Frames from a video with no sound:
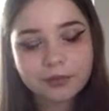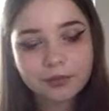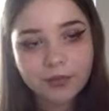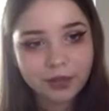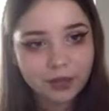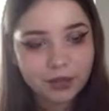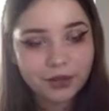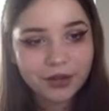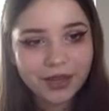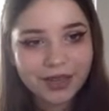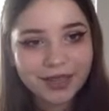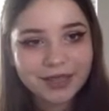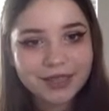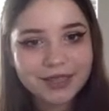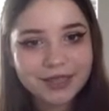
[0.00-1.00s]
Okay,
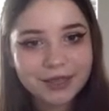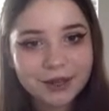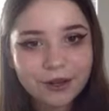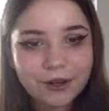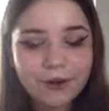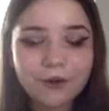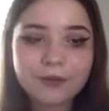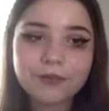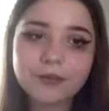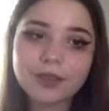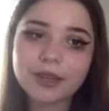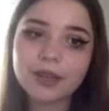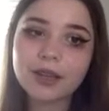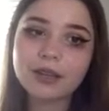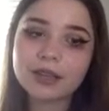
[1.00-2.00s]
so
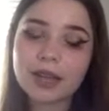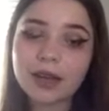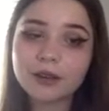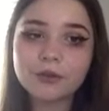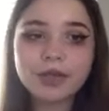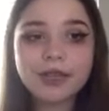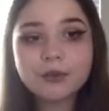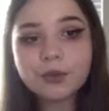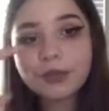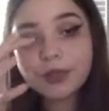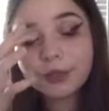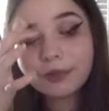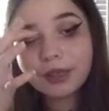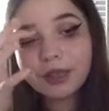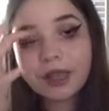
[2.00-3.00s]
now we can
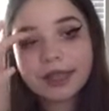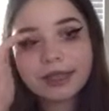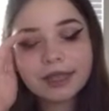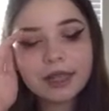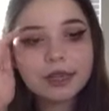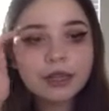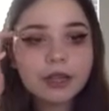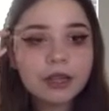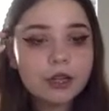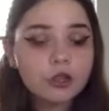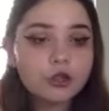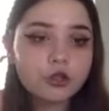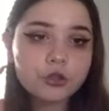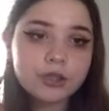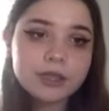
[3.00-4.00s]
resume the lesson.
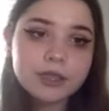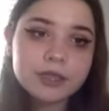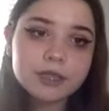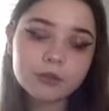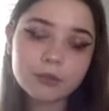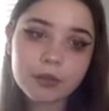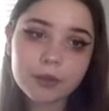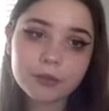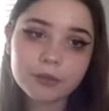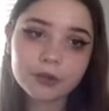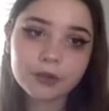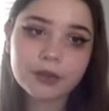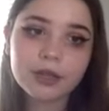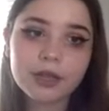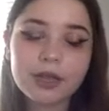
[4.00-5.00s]
Trees, remember,
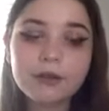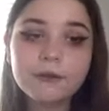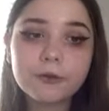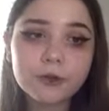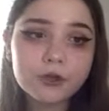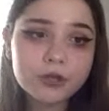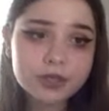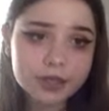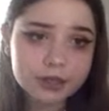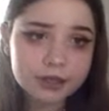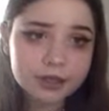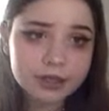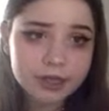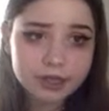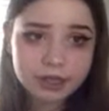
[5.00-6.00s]
in
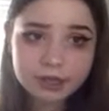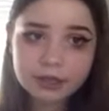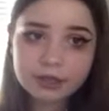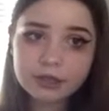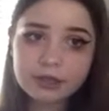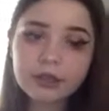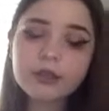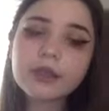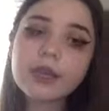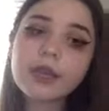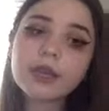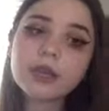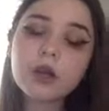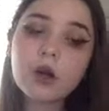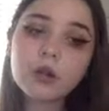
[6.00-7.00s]
photosynthesis, they
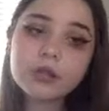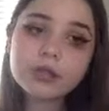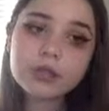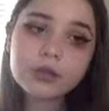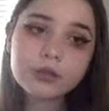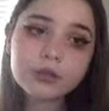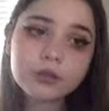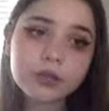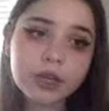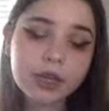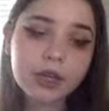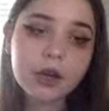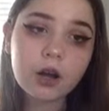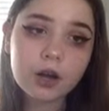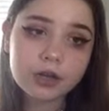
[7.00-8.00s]
also create
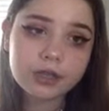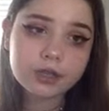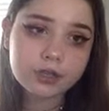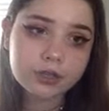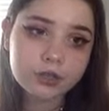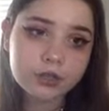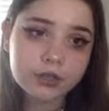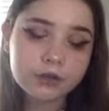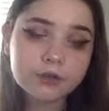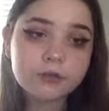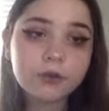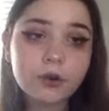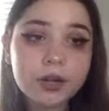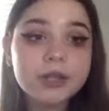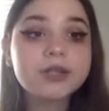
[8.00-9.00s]
oxygen
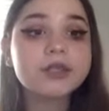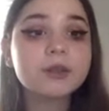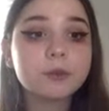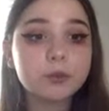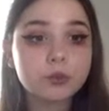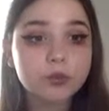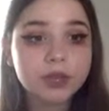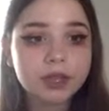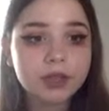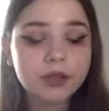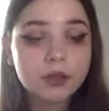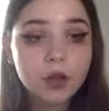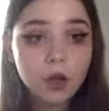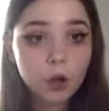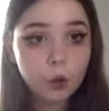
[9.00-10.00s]
for us to breathe.
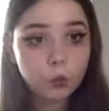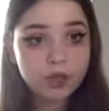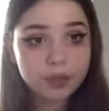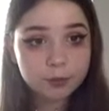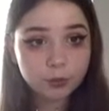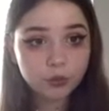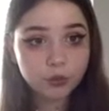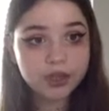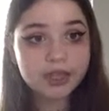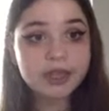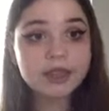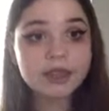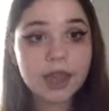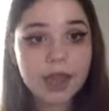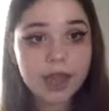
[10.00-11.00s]
We breathe
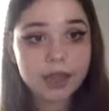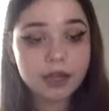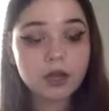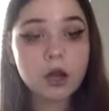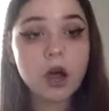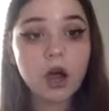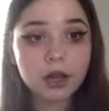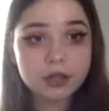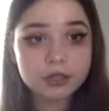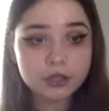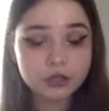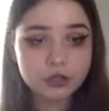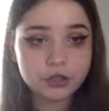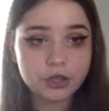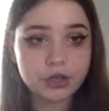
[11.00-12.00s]
in
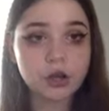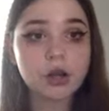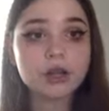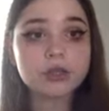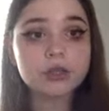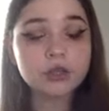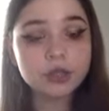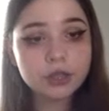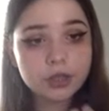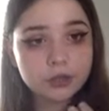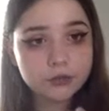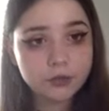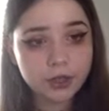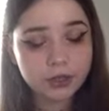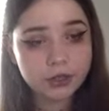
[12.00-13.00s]
oxygen. Oxygen is
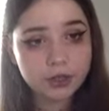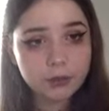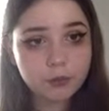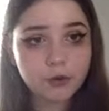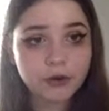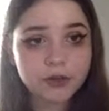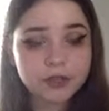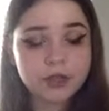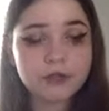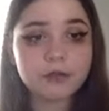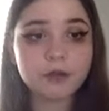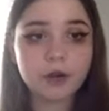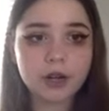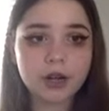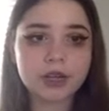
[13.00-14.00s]
very important
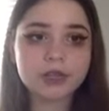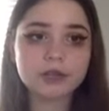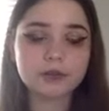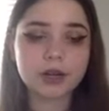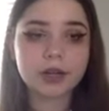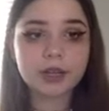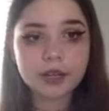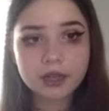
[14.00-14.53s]
for us, right?